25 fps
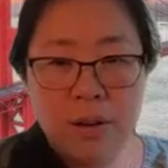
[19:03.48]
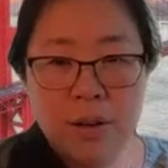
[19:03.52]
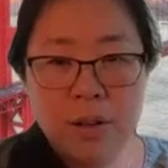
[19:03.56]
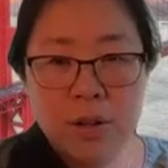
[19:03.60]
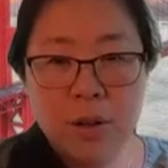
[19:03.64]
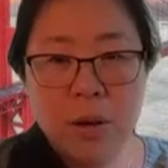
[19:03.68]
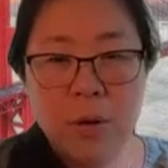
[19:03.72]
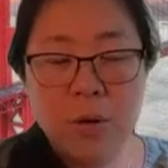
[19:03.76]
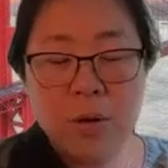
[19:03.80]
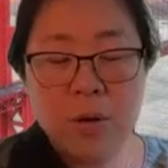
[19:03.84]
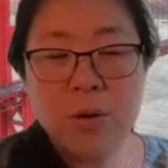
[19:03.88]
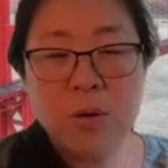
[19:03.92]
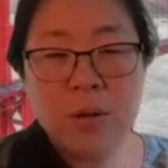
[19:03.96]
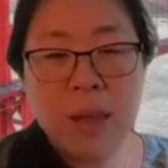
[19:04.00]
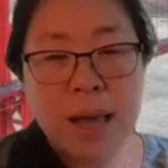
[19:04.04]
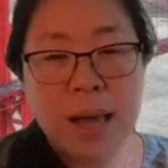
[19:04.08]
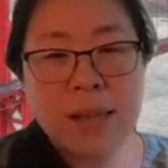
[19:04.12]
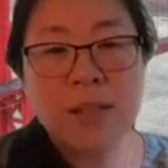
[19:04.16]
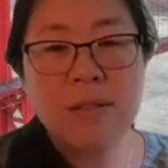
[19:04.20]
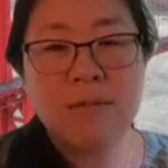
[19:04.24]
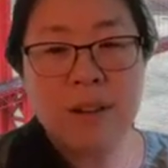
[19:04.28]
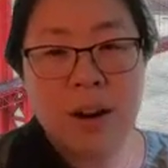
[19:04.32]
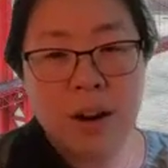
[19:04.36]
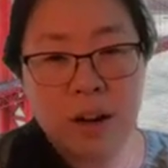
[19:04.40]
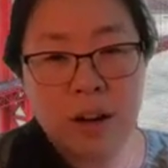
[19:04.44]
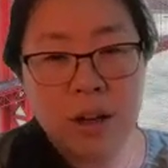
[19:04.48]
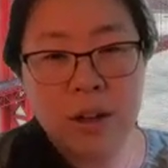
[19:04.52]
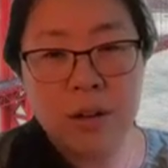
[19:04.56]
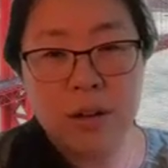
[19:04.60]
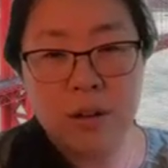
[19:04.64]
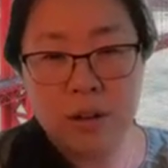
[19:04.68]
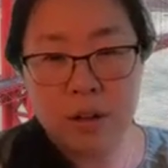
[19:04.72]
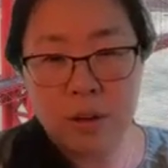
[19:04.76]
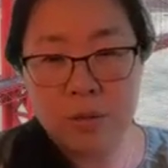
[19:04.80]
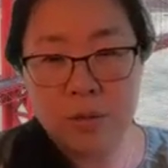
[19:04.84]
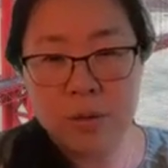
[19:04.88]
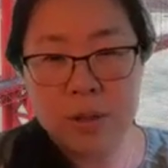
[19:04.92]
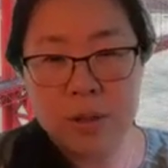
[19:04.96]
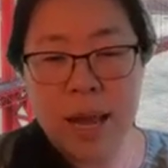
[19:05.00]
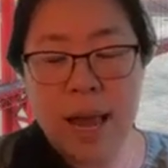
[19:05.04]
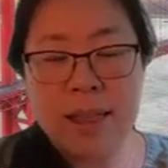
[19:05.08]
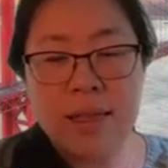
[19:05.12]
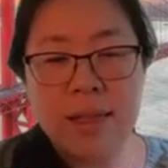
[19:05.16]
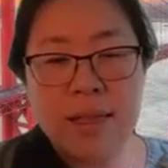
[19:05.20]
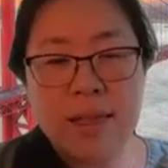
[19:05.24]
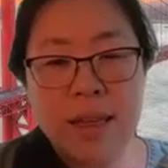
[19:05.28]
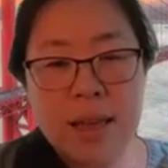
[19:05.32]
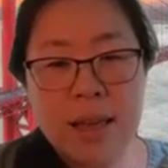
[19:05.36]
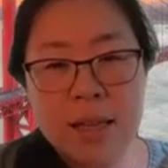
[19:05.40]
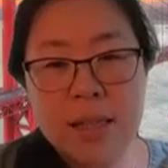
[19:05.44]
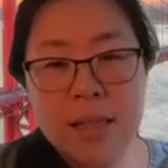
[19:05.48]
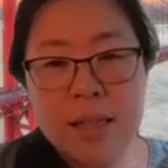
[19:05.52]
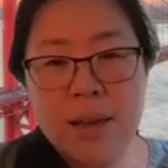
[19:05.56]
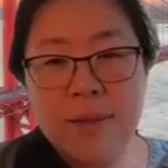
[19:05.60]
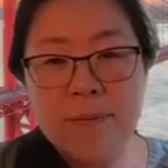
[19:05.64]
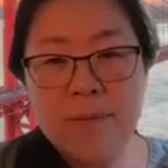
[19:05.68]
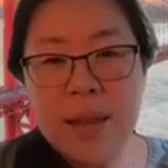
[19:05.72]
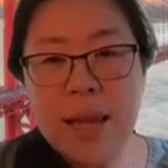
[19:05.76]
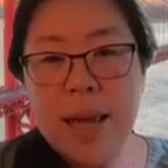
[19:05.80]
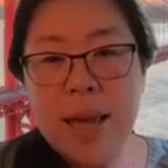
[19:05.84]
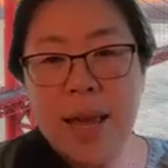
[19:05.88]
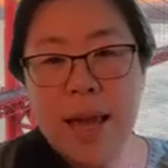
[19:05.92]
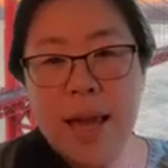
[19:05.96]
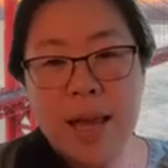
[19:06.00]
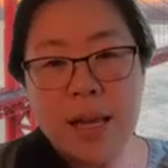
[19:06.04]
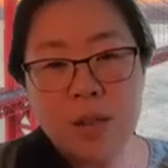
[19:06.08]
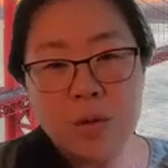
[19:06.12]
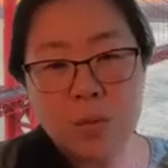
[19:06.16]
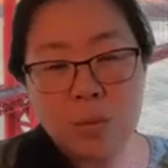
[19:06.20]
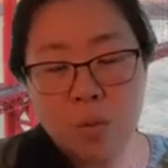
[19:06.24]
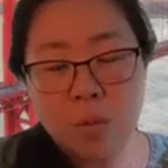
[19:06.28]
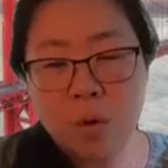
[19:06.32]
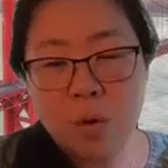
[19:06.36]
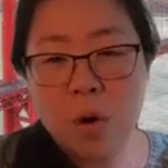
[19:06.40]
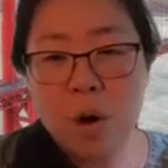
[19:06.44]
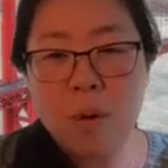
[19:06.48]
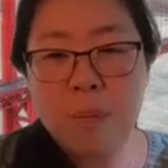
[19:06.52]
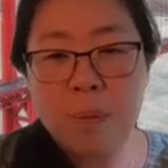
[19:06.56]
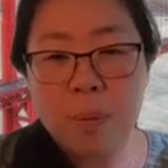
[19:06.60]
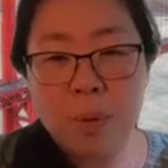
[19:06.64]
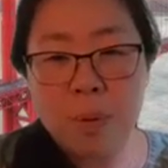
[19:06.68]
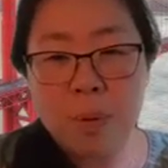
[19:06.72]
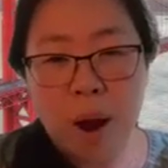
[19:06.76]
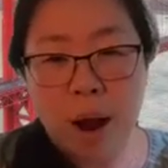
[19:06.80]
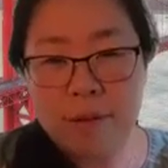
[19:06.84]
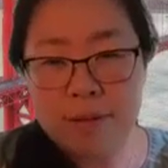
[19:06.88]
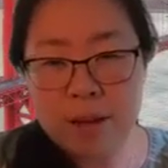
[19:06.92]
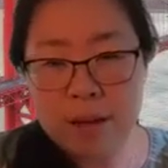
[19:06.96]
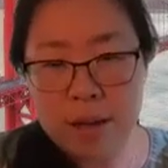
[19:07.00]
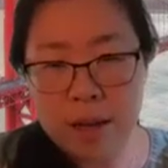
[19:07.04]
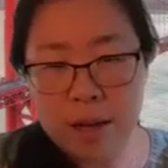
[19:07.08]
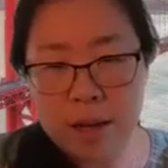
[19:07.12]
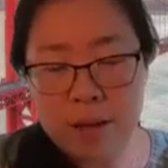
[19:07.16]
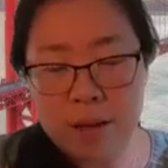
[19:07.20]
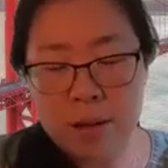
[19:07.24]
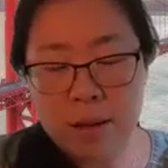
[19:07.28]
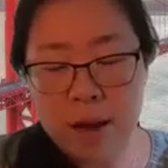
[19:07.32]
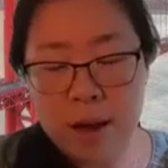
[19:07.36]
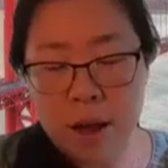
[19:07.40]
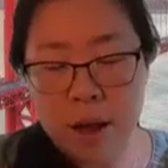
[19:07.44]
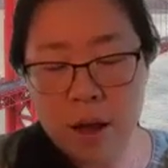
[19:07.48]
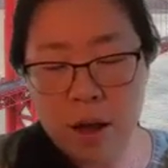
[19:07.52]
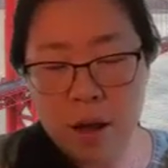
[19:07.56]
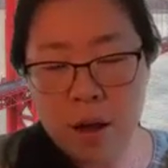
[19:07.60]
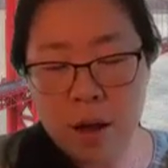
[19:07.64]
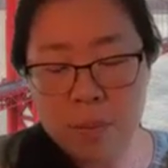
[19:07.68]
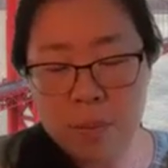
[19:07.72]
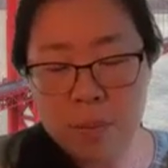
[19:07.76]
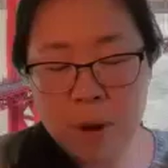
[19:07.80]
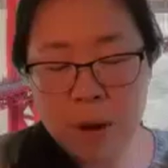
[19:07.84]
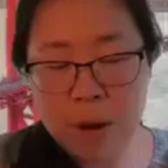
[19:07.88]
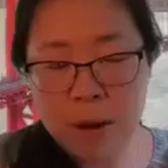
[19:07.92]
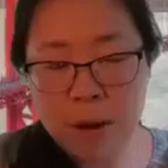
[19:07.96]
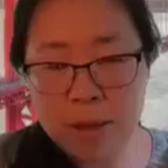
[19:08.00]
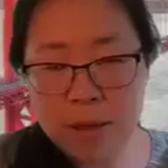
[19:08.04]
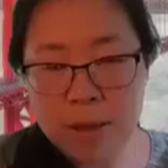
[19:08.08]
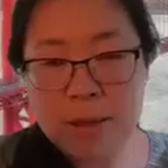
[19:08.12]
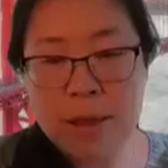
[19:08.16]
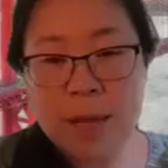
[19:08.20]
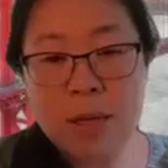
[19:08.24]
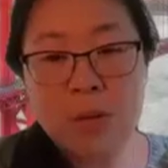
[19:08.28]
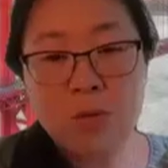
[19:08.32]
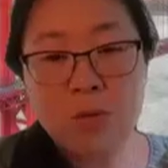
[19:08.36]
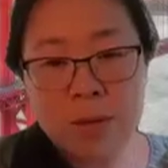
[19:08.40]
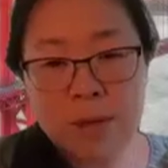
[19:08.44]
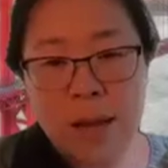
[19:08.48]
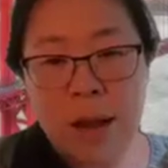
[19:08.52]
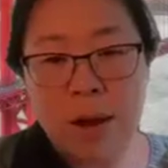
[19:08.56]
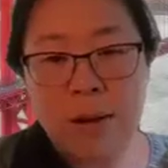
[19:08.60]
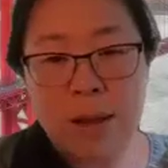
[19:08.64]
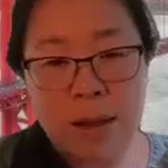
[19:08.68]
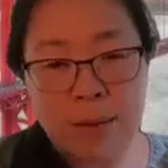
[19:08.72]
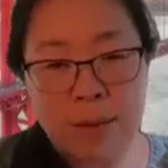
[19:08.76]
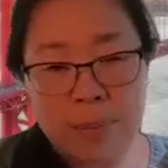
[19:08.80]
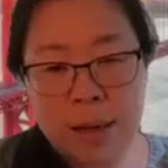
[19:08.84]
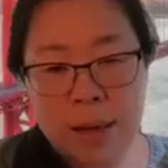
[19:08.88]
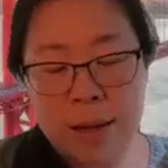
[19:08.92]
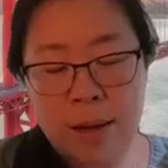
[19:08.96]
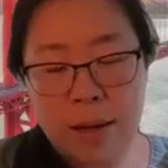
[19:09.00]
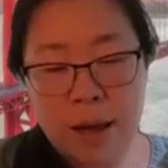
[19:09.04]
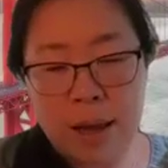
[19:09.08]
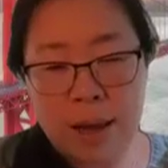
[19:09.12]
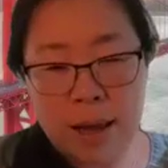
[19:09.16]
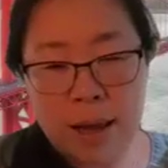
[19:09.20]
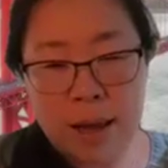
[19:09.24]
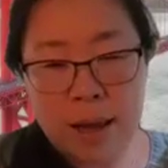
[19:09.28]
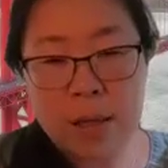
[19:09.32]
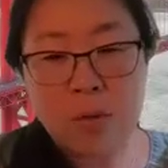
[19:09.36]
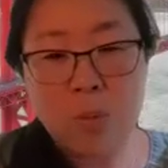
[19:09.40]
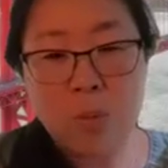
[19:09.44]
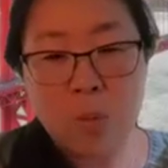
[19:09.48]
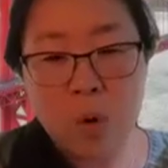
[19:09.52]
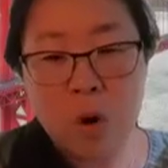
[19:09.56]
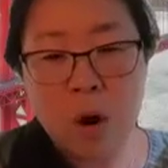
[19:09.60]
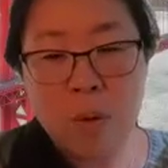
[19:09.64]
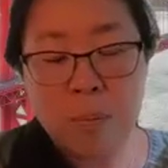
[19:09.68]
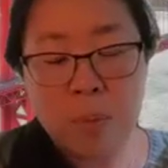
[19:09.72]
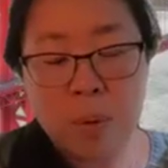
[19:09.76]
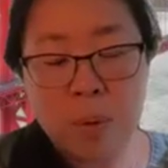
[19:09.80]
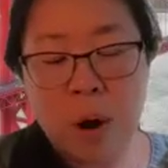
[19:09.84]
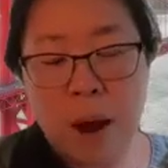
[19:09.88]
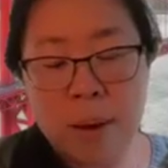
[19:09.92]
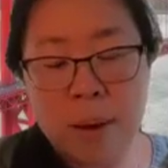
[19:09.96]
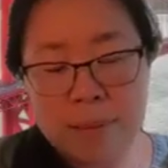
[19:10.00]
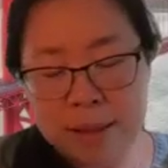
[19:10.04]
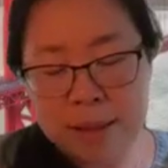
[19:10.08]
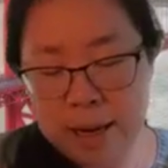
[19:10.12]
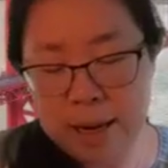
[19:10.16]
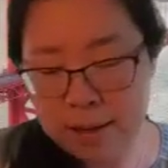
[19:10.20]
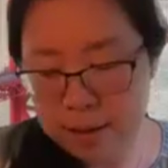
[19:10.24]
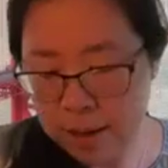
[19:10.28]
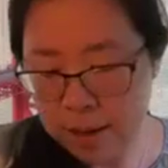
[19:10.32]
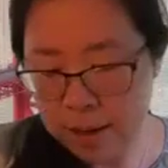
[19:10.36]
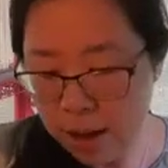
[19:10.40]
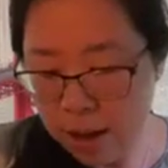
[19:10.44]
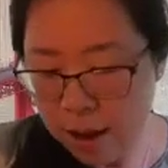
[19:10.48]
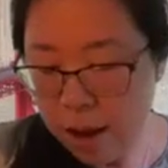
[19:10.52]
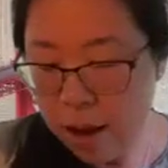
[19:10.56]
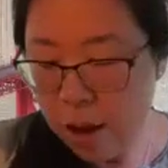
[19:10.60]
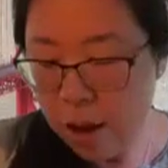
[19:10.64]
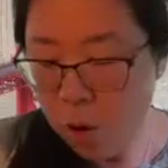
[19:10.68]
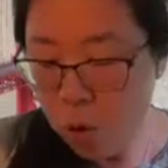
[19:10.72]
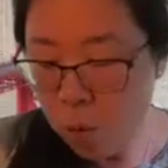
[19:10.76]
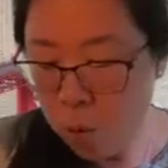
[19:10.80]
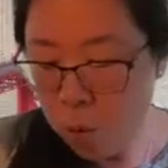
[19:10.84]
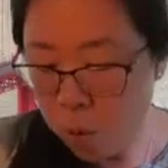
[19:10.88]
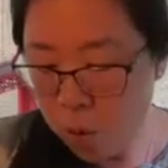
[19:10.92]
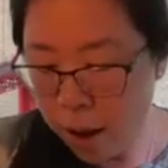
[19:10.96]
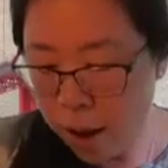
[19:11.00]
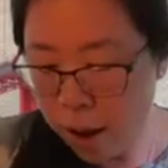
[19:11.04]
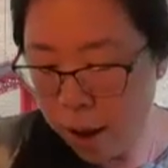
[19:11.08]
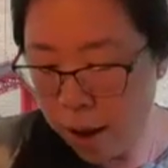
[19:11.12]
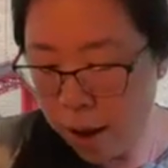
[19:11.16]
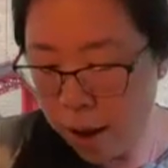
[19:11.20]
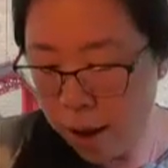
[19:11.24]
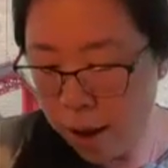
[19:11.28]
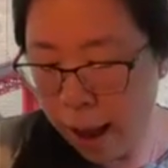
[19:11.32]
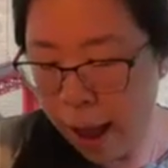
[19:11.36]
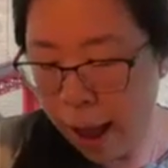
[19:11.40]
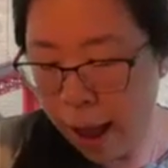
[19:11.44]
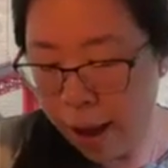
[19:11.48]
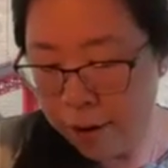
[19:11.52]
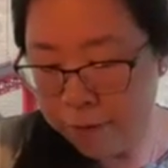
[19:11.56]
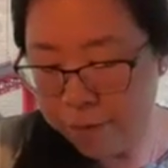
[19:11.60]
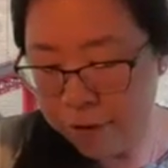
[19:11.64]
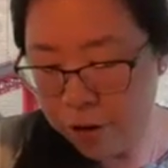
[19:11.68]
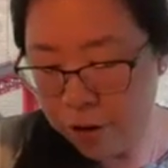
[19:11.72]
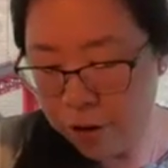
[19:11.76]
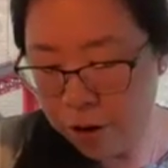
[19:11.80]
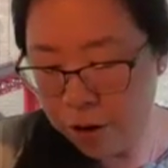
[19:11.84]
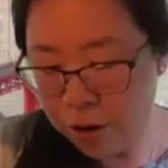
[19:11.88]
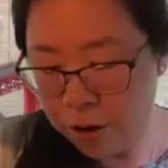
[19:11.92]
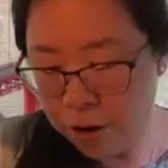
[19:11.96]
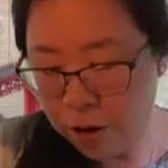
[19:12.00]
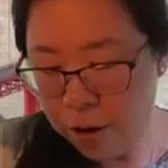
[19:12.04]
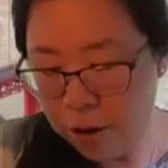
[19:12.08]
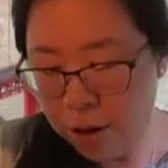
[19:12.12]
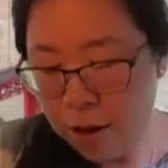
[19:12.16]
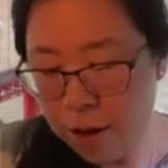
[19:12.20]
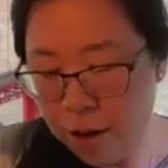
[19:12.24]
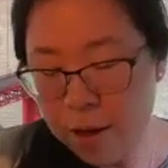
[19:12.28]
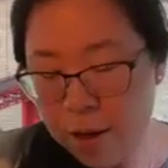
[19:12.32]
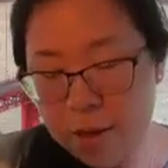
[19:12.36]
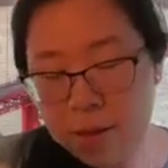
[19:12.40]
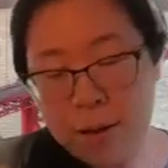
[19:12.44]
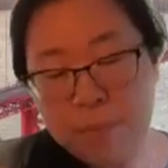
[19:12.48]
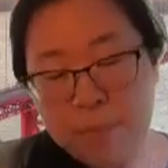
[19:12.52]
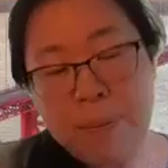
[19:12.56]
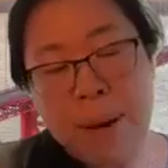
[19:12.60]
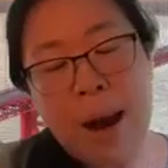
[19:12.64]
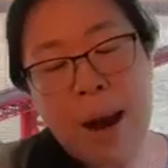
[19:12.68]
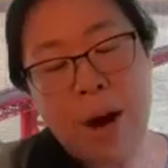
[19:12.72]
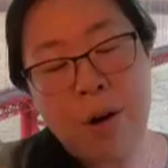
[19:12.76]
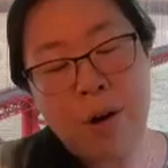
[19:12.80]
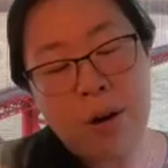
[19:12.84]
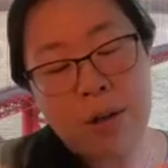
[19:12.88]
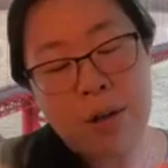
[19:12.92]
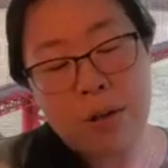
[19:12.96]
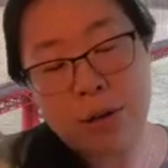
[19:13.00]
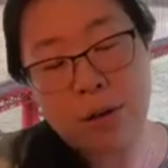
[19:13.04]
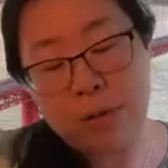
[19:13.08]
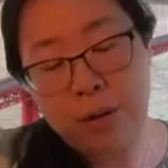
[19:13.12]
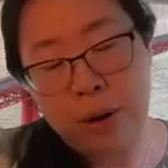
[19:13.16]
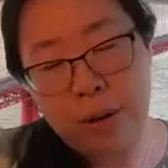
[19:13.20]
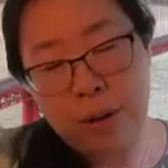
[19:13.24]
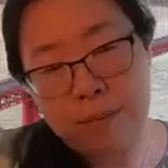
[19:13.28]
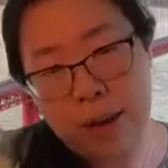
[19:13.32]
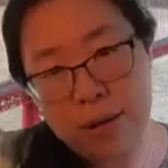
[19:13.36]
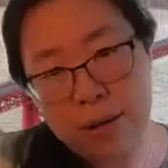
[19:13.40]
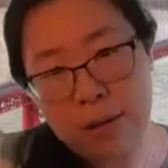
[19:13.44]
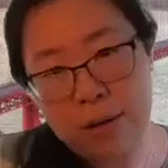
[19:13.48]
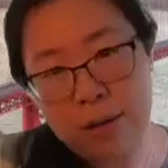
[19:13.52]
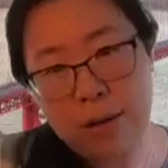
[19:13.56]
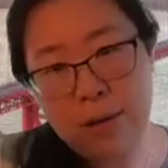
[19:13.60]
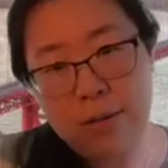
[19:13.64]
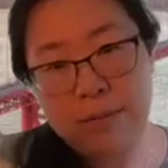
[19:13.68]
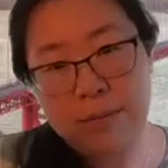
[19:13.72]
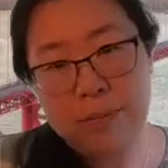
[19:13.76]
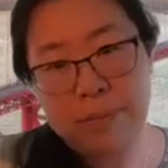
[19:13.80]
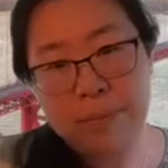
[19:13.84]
So that's very good news. And this is more prominent, this result is more prominent after the Paris Agreement,